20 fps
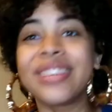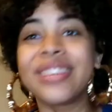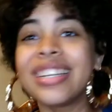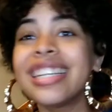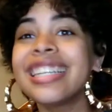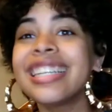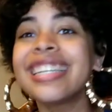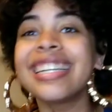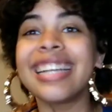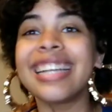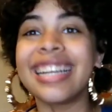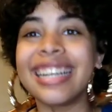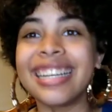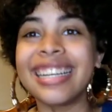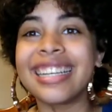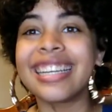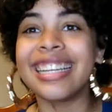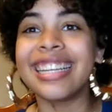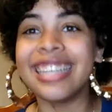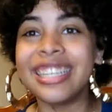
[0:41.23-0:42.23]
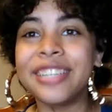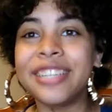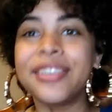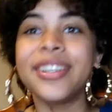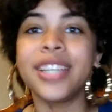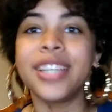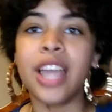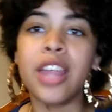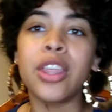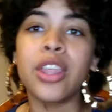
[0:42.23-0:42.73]
we're gonna do
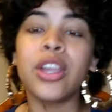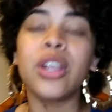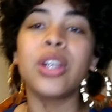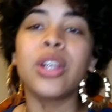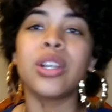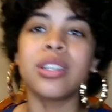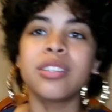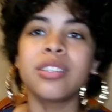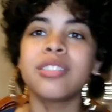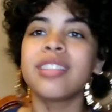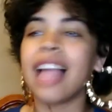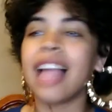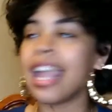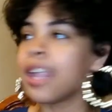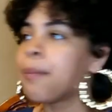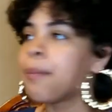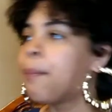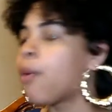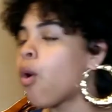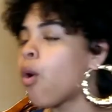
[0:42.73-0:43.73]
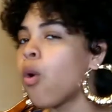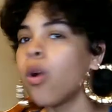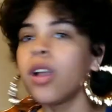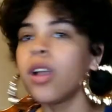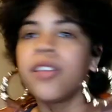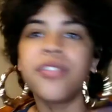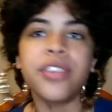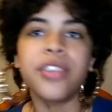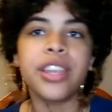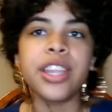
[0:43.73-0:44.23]
another like
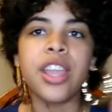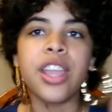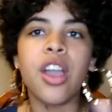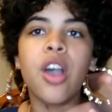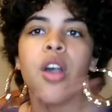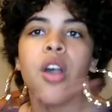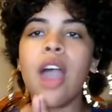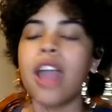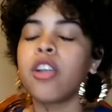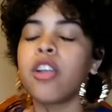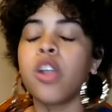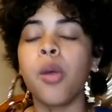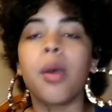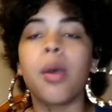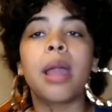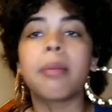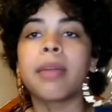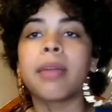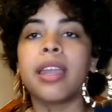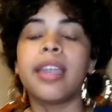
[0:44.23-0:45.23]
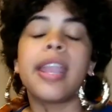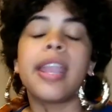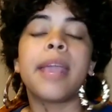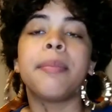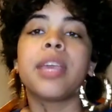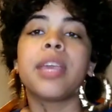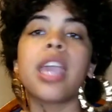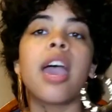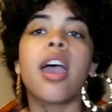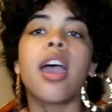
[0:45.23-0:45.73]
bored video. I don't know what I'm gonna
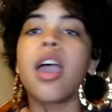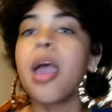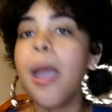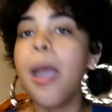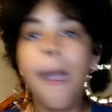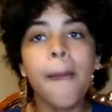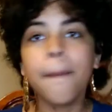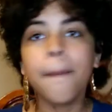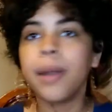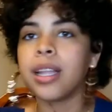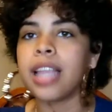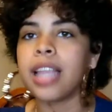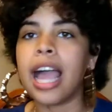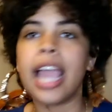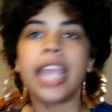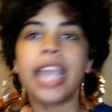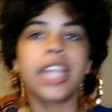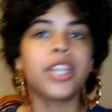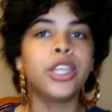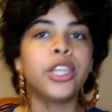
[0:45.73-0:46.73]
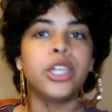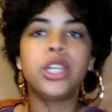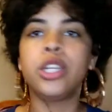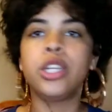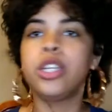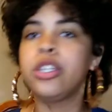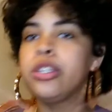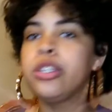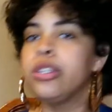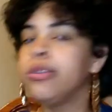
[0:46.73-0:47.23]
name it yet, but like
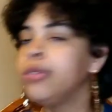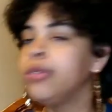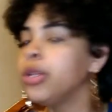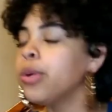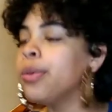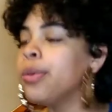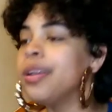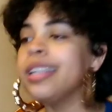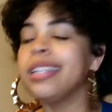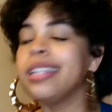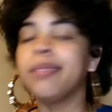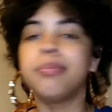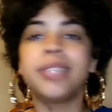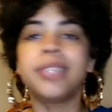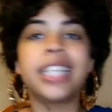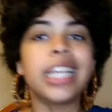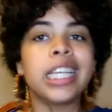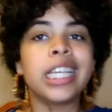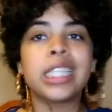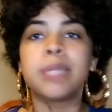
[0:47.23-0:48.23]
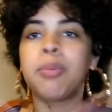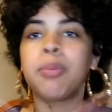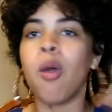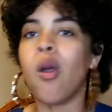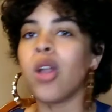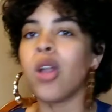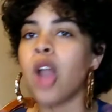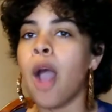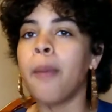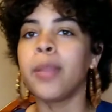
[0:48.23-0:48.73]
doing things
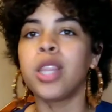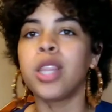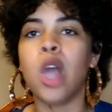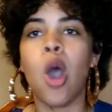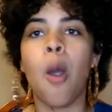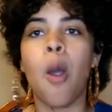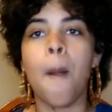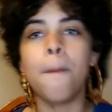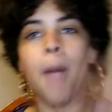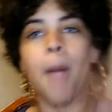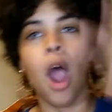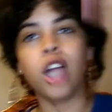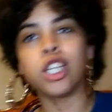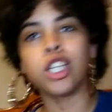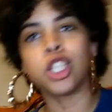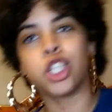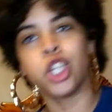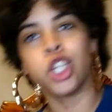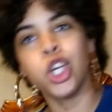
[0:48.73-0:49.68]
bored home alone part